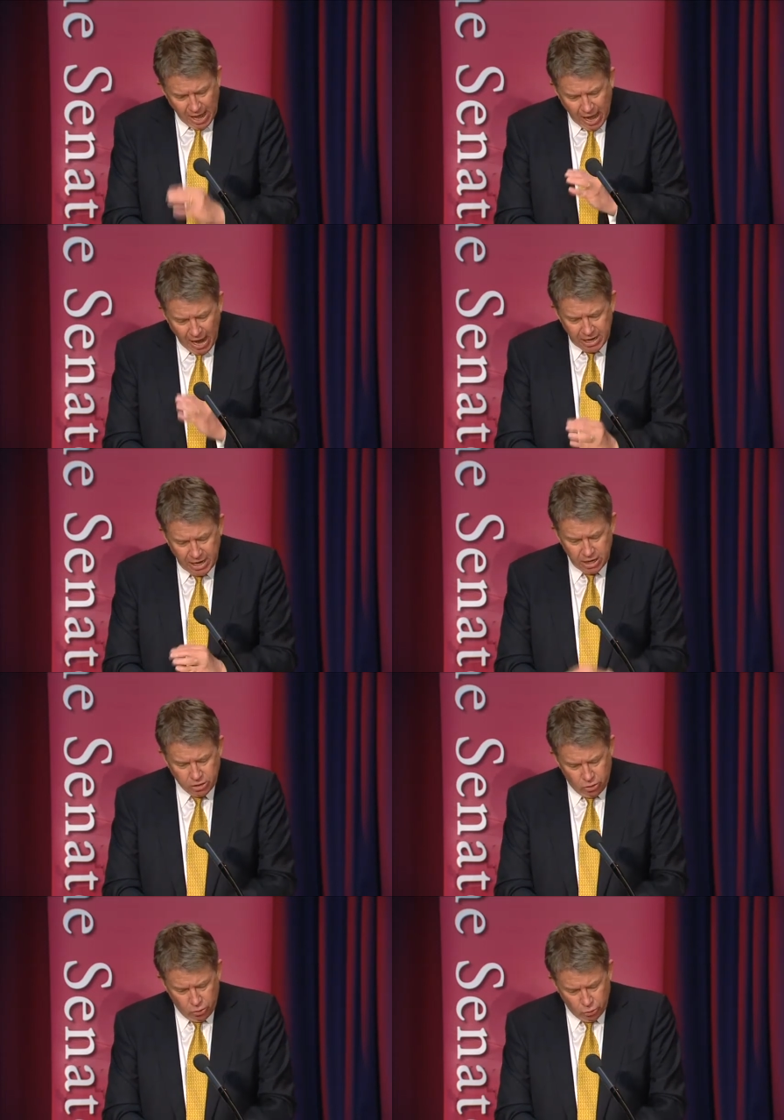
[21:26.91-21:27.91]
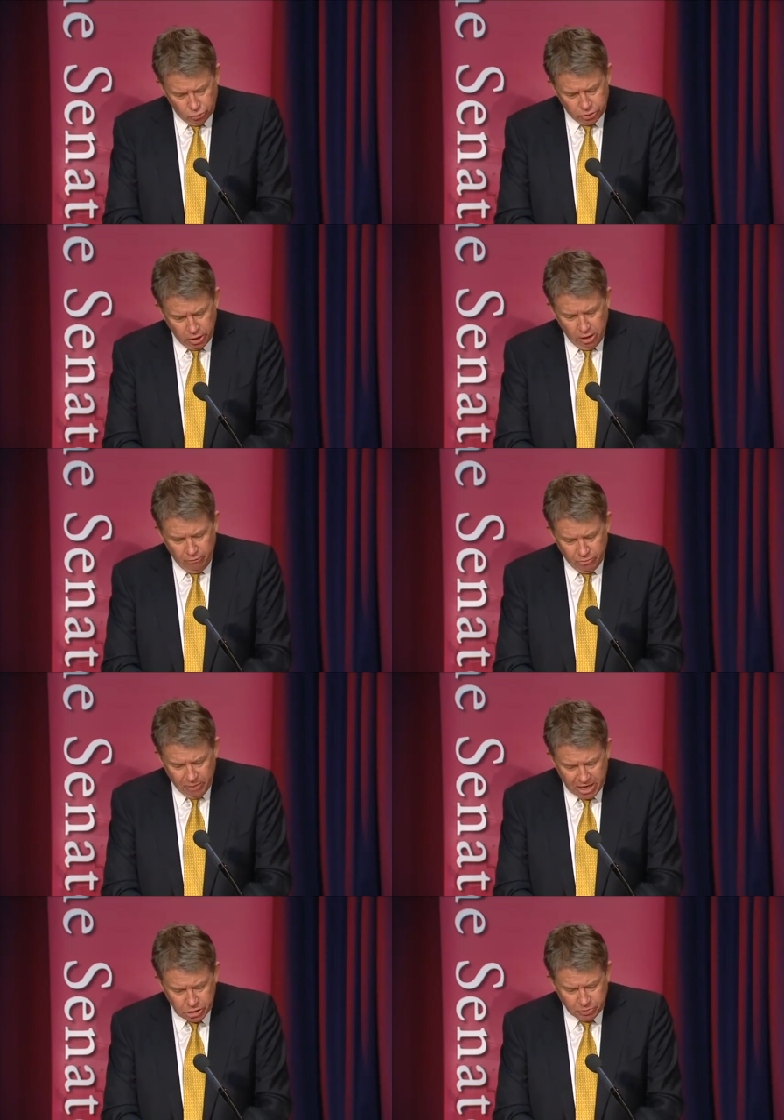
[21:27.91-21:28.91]
And it calls for
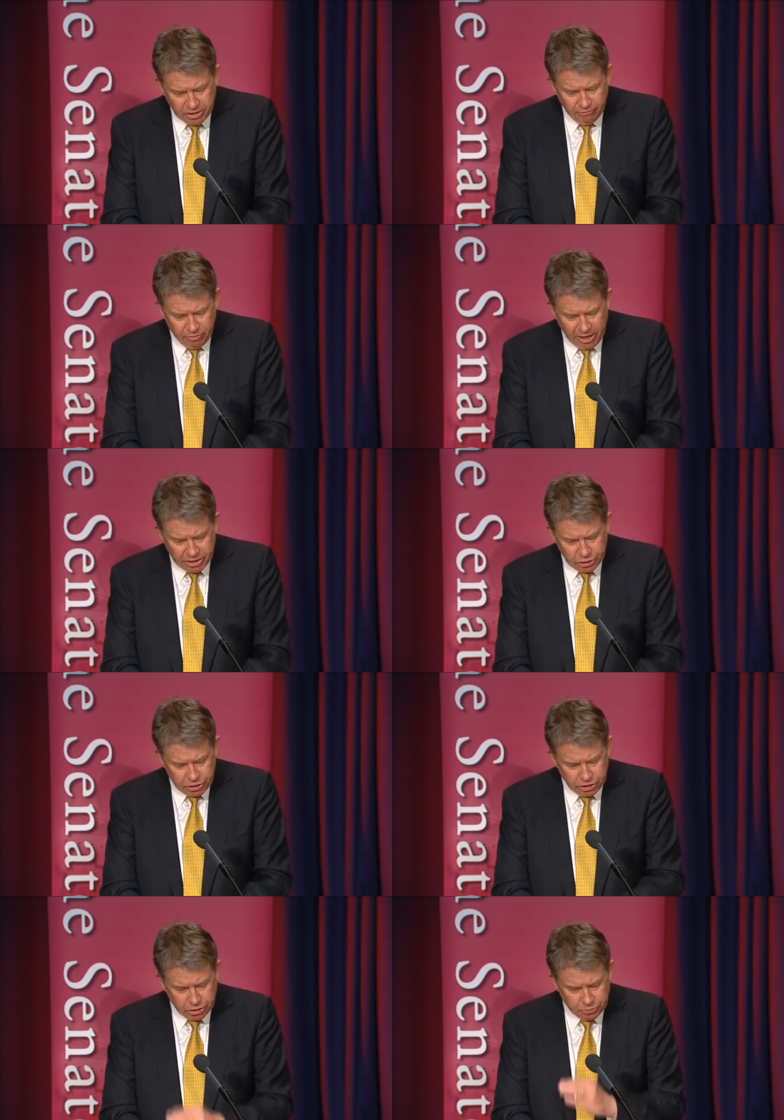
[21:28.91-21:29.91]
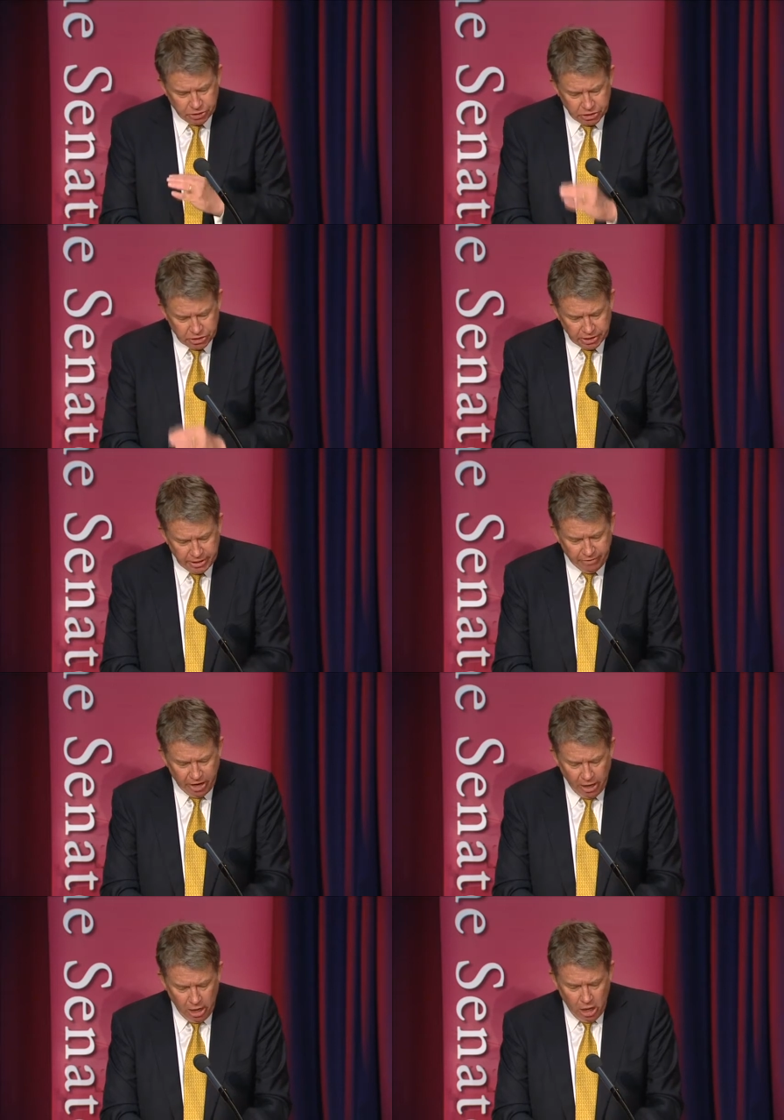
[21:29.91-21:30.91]
management information systems that deliver
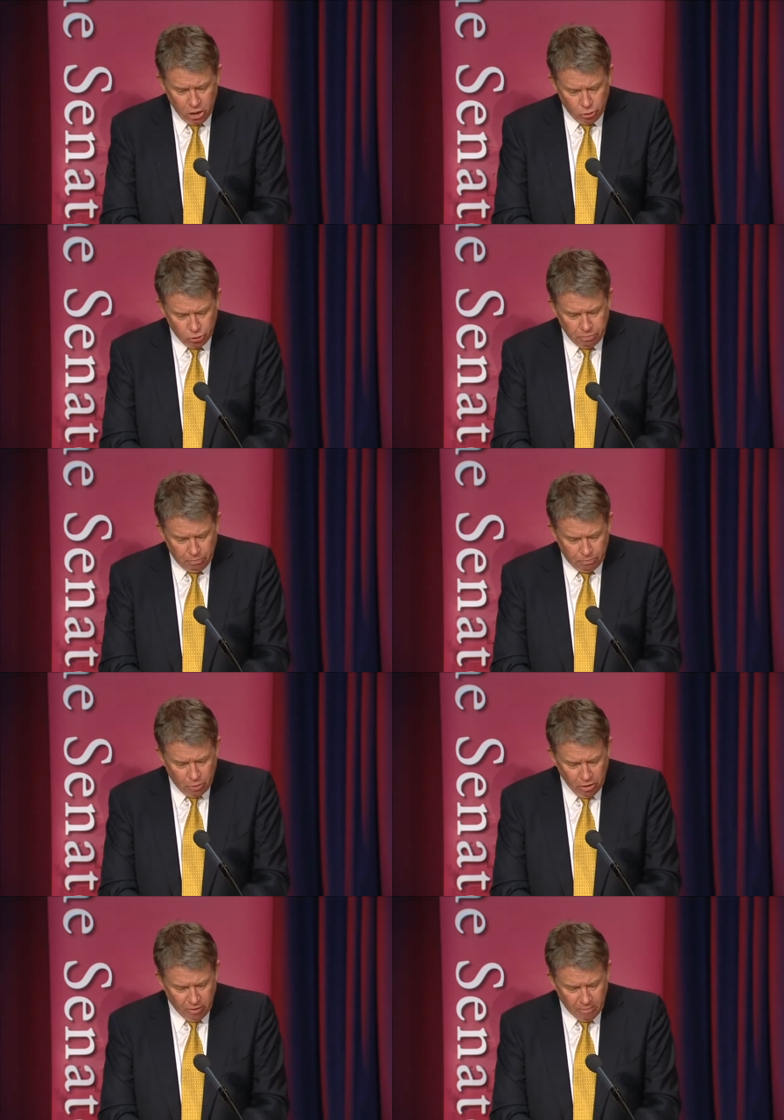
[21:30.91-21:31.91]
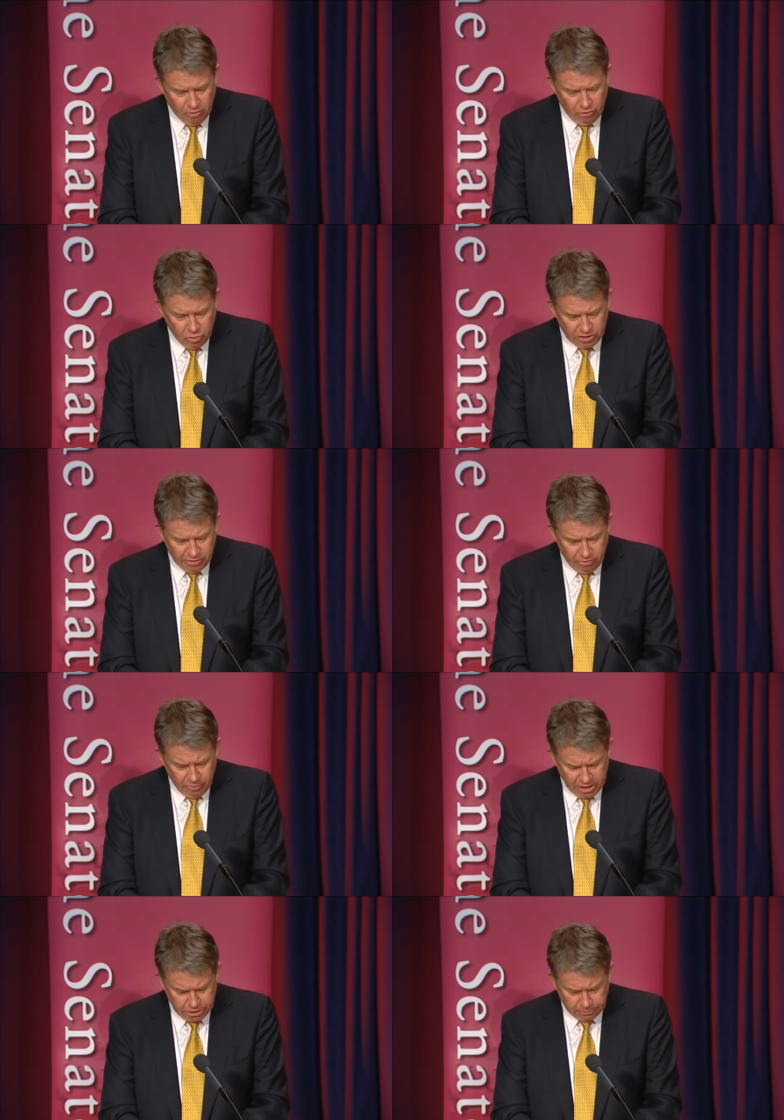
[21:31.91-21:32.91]
good program performance
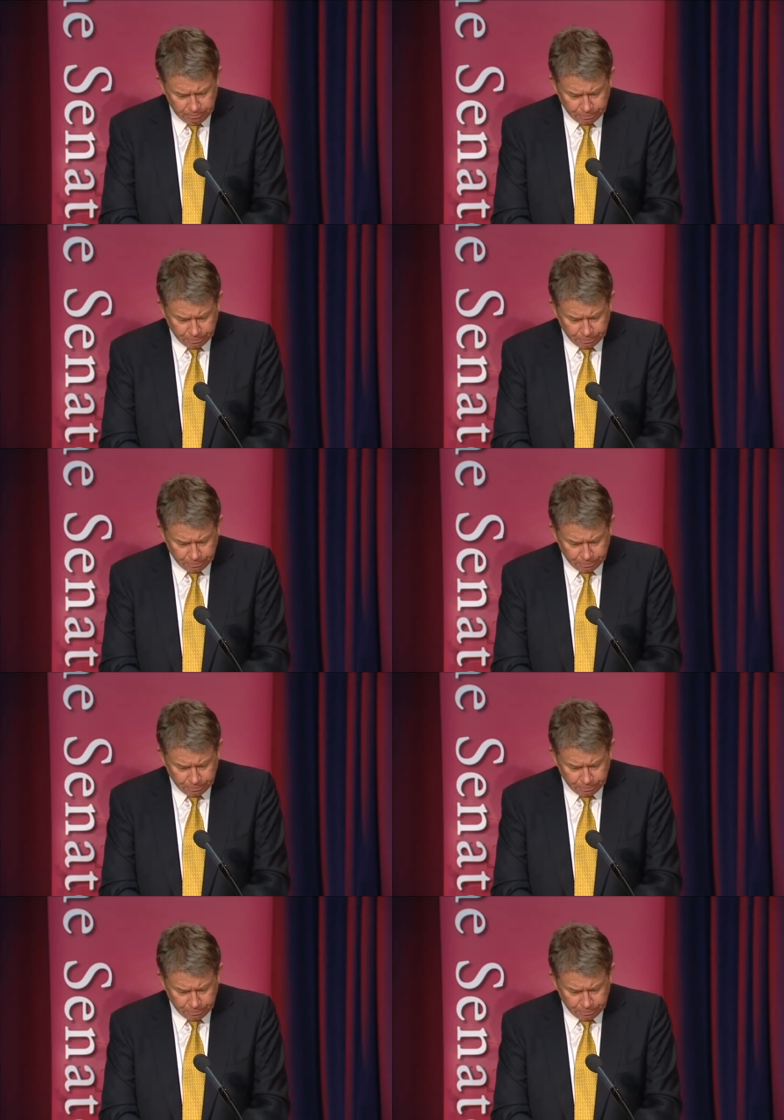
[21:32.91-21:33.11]
information.